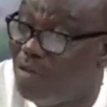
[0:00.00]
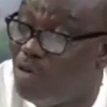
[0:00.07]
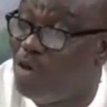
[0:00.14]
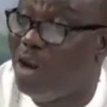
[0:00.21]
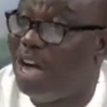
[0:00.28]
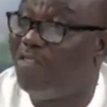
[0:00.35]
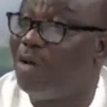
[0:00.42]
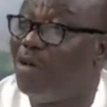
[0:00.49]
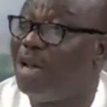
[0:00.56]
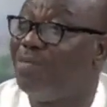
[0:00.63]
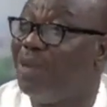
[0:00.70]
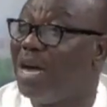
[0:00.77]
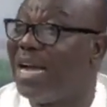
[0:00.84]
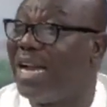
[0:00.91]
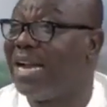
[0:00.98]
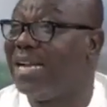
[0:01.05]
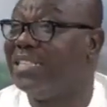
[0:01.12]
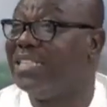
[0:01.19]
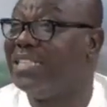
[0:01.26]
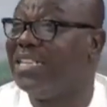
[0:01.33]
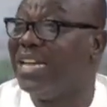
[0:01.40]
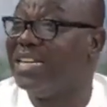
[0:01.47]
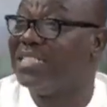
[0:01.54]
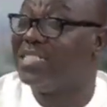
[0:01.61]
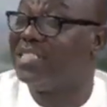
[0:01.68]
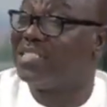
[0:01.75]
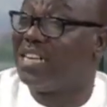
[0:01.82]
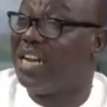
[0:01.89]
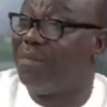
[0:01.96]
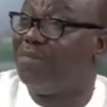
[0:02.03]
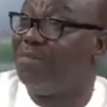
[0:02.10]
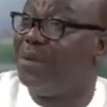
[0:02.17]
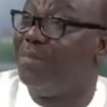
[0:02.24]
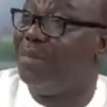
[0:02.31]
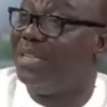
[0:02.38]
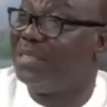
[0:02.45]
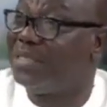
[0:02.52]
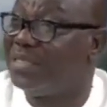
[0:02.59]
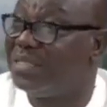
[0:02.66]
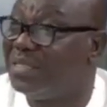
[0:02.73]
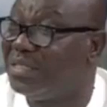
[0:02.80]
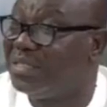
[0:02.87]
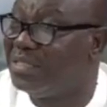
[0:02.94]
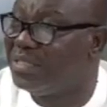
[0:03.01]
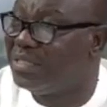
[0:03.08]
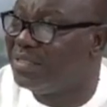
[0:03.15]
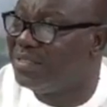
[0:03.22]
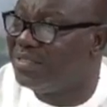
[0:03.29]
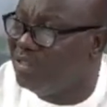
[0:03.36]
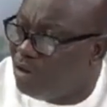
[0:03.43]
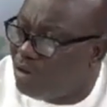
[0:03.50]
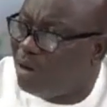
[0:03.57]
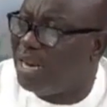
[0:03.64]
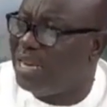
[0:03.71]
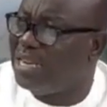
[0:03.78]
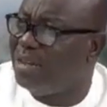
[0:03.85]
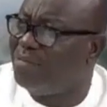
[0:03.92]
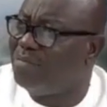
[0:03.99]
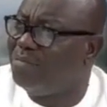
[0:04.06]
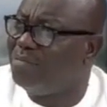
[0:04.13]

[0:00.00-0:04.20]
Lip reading: Who will have a World Bank guarantee and still scrap payments? They will collect them.